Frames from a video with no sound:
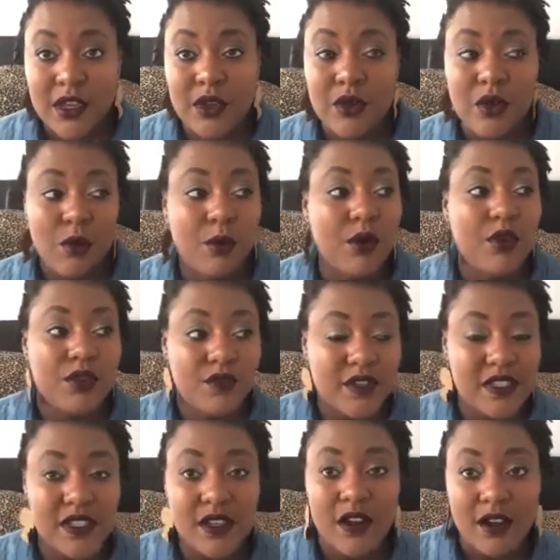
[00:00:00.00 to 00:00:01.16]
You know, both of
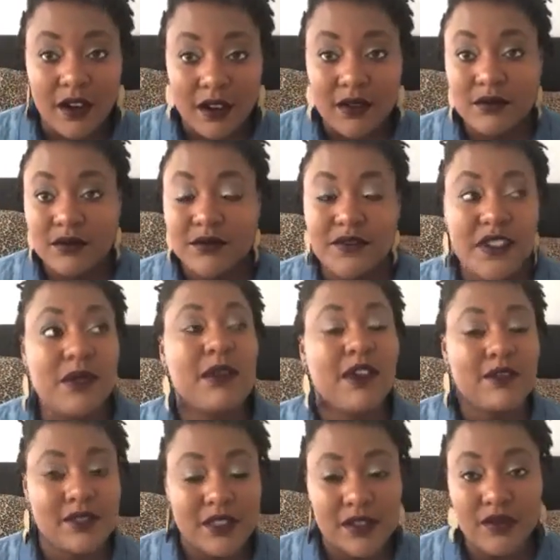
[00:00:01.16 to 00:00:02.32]
us are
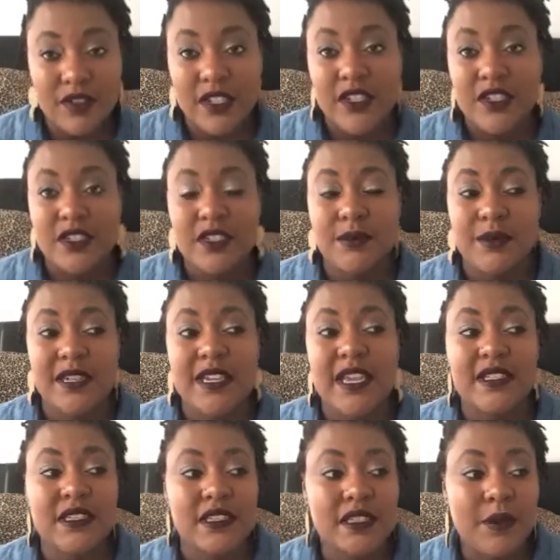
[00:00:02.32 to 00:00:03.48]
females in the relationship, and
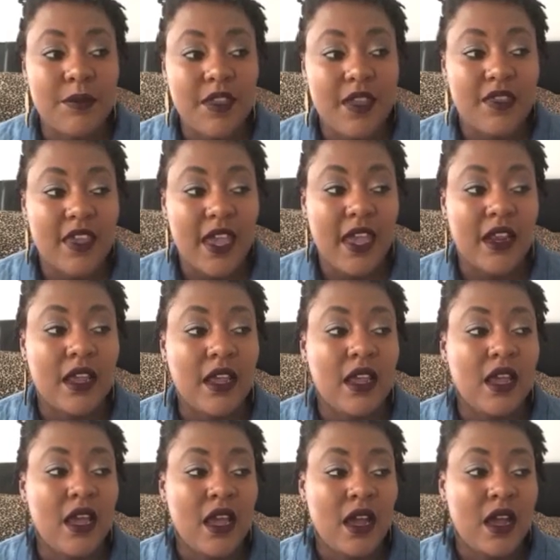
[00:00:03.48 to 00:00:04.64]
that's something
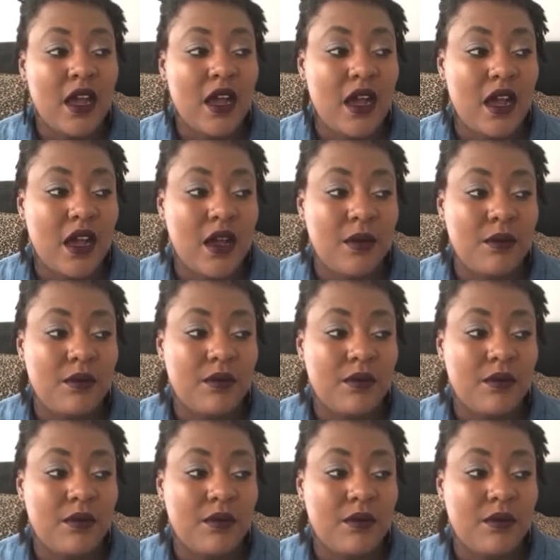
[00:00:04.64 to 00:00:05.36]
that